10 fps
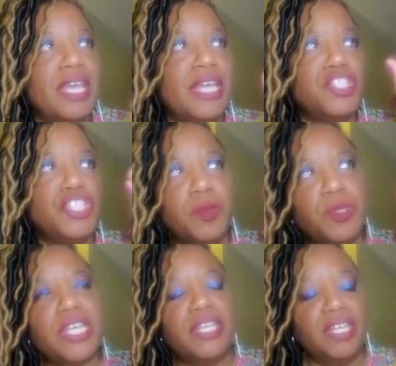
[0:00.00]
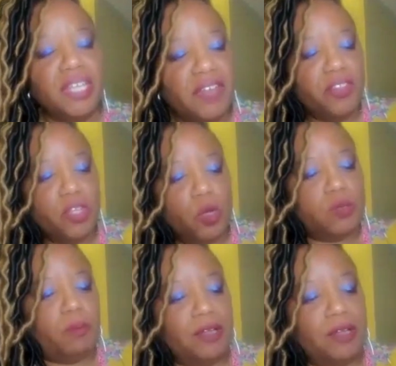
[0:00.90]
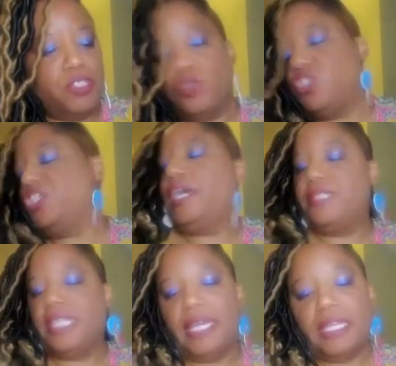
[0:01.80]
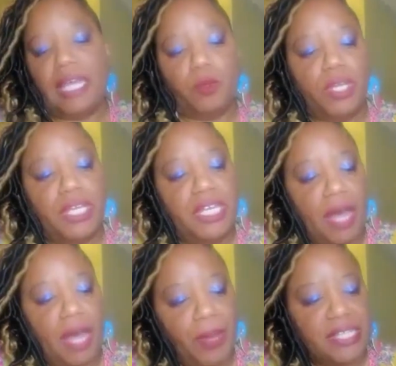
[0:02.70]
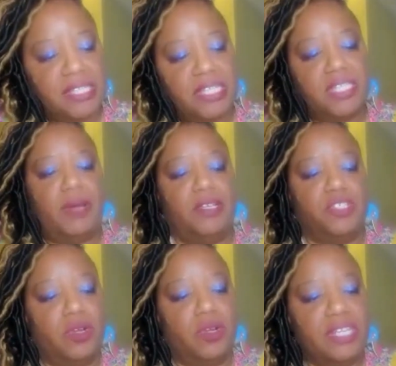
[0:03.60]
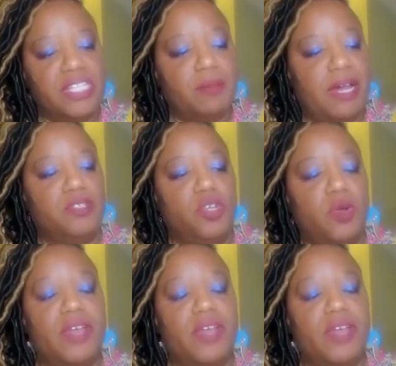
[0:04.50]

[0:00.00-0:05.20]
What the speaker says: And she was, and then even those milestones, she kept saying, like, he got past this milestone and this milestone.